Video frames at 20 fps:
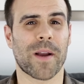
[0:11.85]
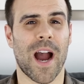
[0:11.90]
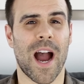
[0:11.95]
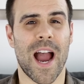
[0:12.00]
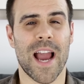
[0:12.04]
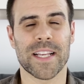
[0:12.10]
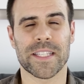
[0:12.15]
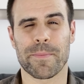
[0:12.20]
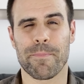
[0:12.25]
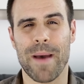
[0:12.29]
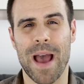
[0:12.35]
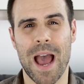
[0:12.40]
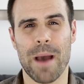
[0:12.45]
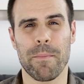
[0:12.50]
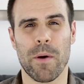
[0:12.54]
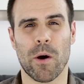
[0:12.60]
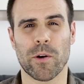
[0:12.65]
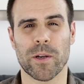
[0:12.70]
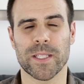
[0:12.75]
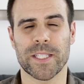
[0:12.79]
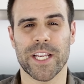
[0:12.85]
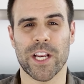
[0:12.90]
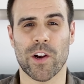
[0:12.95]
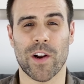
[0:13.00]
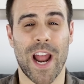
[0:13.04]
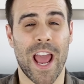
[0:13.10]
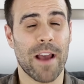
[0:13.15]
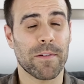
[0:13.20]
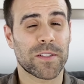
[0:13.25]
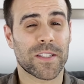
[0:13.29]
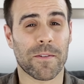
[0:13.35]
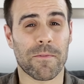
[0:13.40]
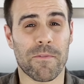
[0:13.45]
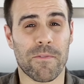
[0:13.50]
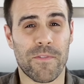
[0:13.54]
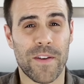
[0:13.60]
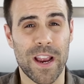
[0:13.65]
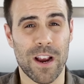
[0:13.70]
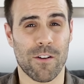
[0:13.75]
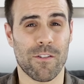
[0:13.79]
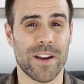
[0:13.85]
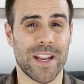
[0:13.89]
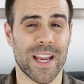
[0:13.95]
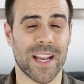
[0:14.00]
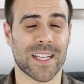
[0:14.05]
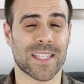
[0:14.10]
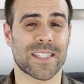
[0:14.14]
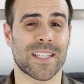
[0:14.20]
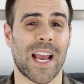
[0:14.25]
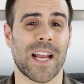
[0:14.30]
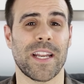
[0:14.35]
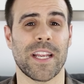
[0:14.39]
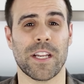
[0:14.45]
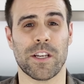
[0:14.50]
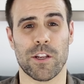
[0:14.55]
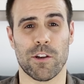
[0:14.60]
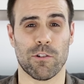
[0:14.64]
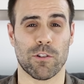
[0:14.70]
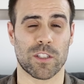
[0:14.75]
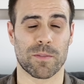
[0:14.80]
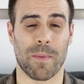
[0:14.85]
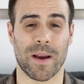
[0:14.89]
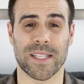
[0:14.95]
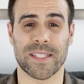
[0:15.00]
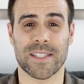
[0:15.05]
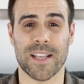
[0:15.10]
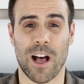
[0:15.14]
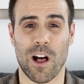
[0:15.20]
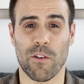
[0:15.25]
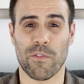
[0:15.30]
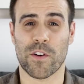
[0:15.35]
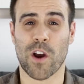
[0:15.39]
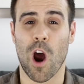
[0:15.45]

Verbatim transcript: guys, Matt Moniz here, and I have some very exciting news. Myself,